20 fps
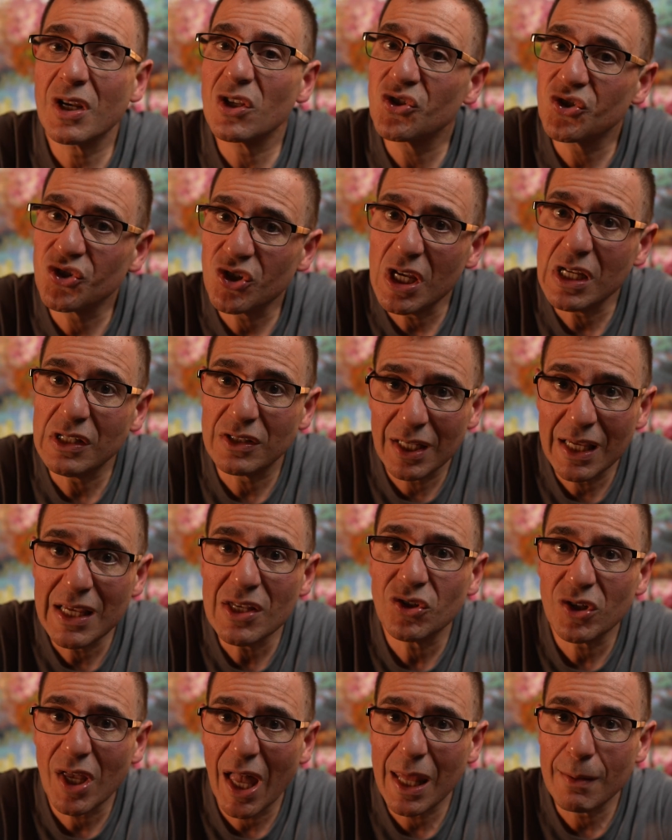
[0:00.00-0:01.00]
a CT
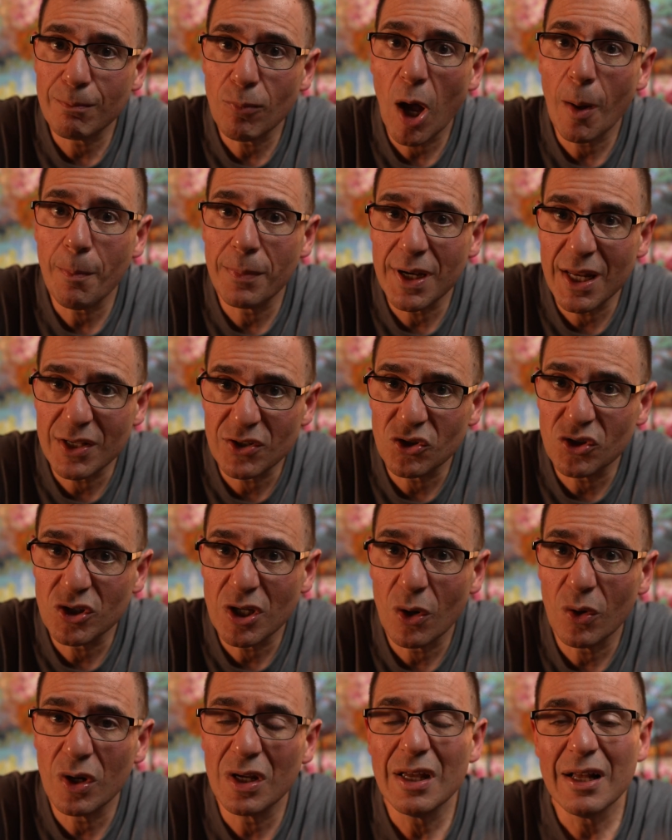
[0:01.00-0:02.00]
scan might be
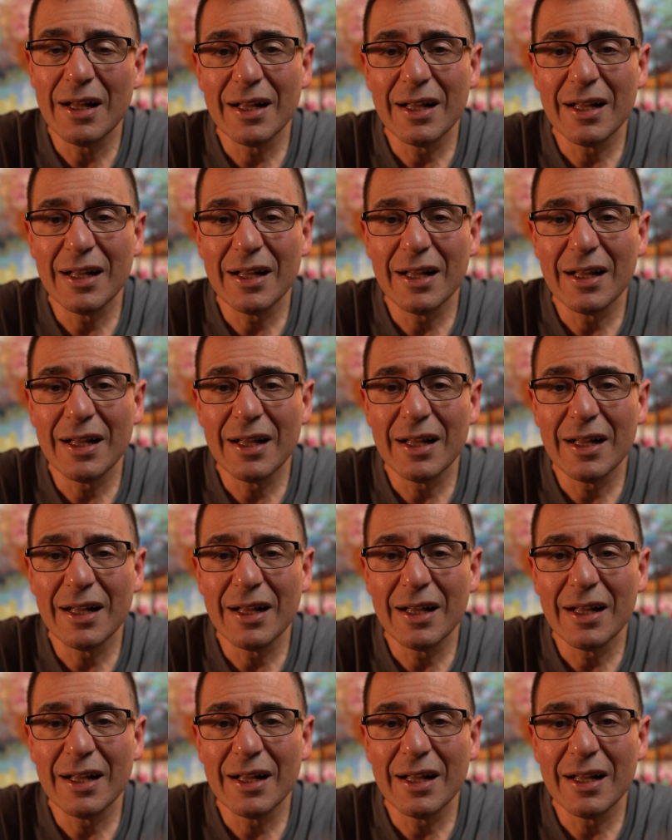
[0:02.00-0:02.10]
necessary